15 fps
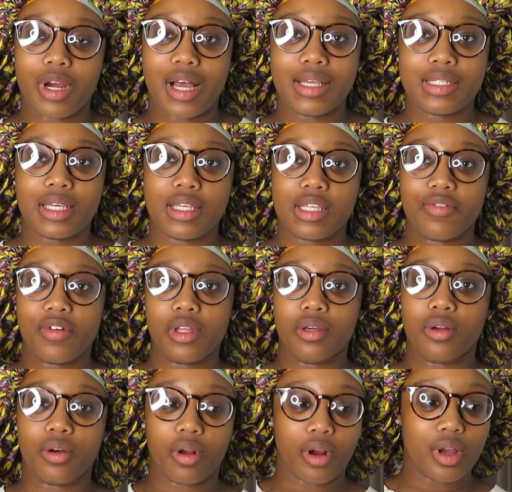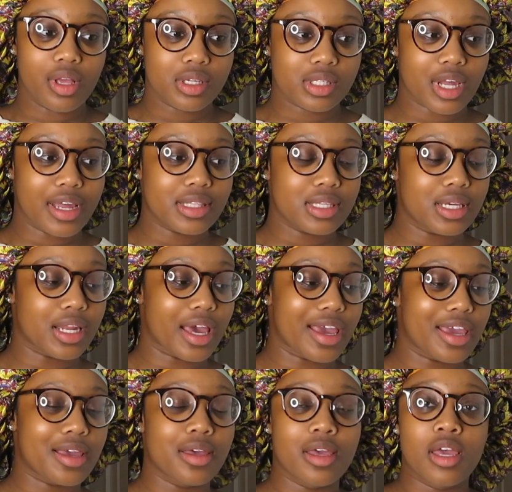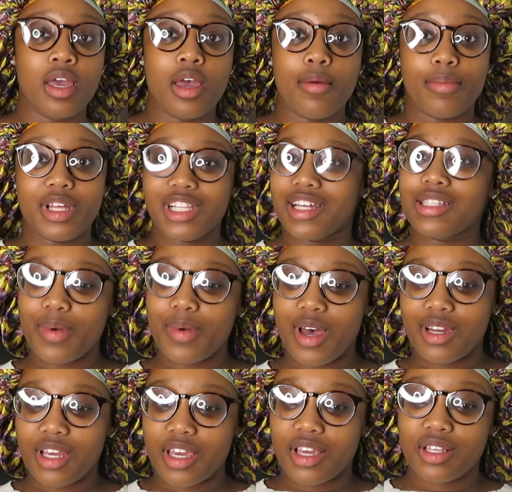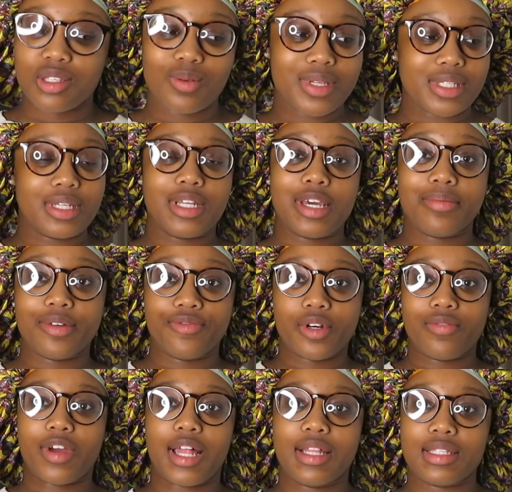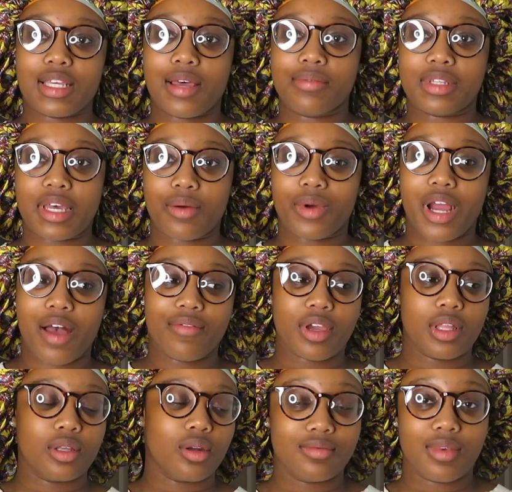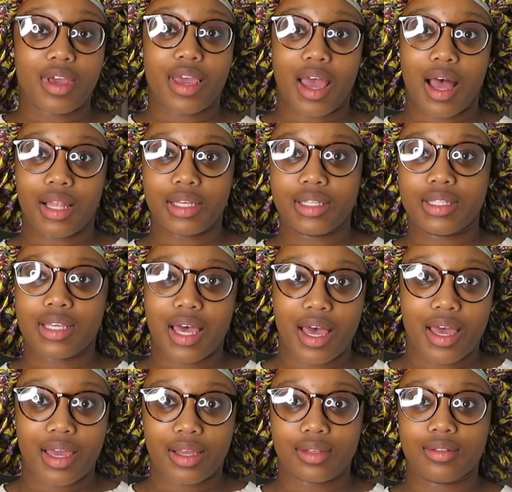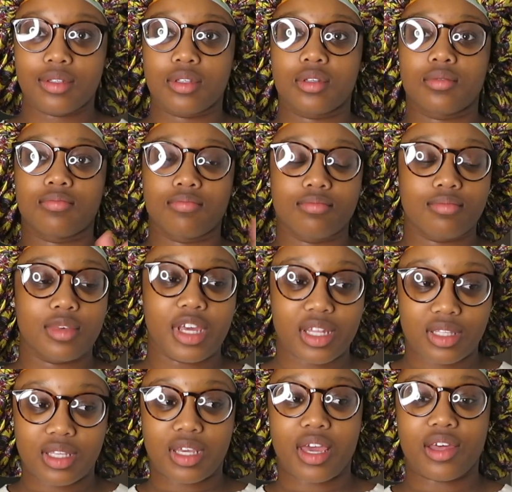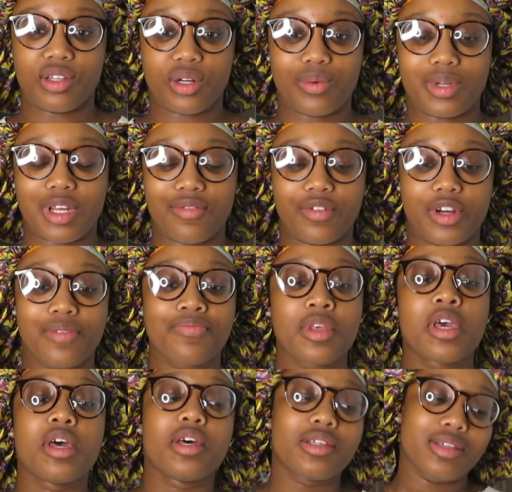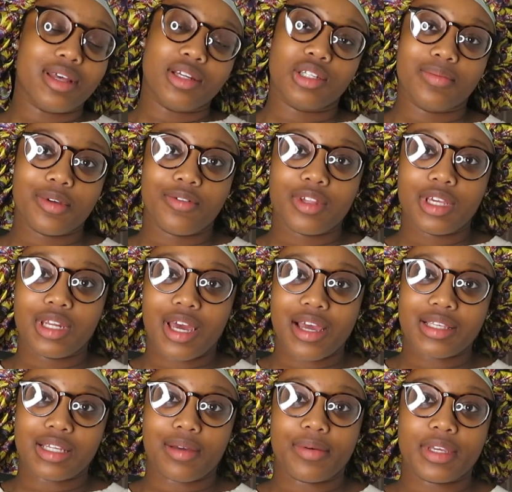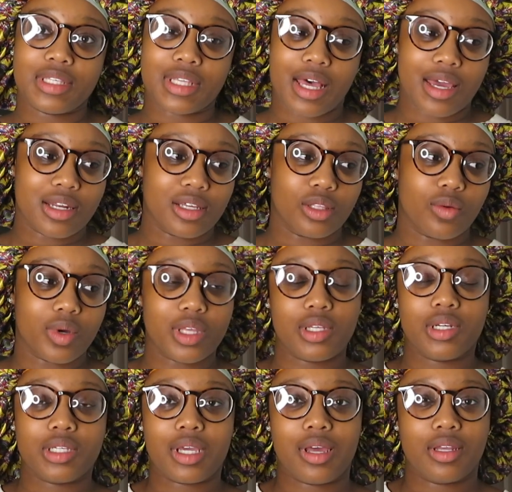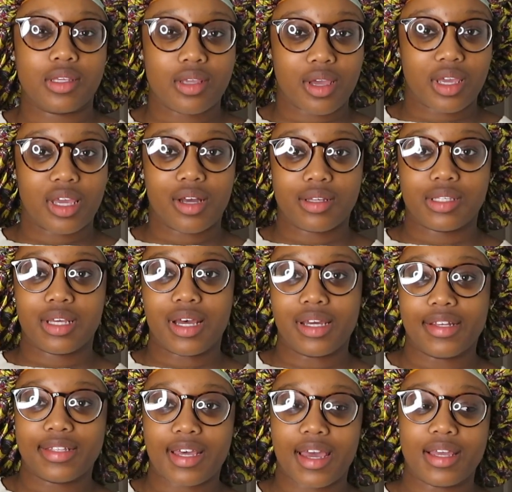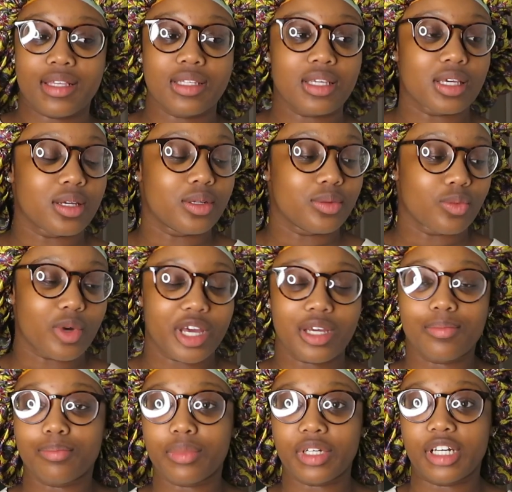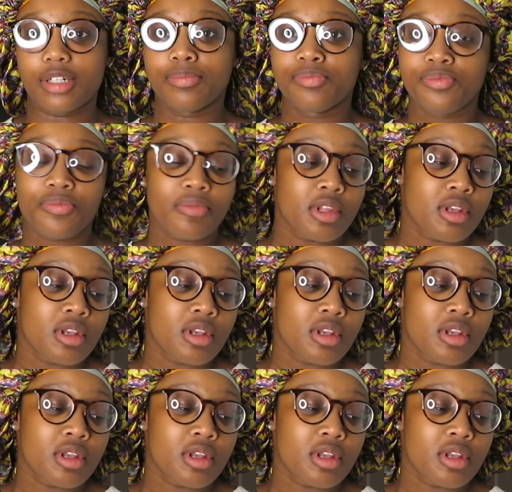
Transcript: a process of our little girls' night tonight. But about it. So it's the day before Valentine's Day. We're having a little Galentine's get together or whatever, so that should be really nice and I'm excited. The weather is kind of sucky outside, it's icy and wet, but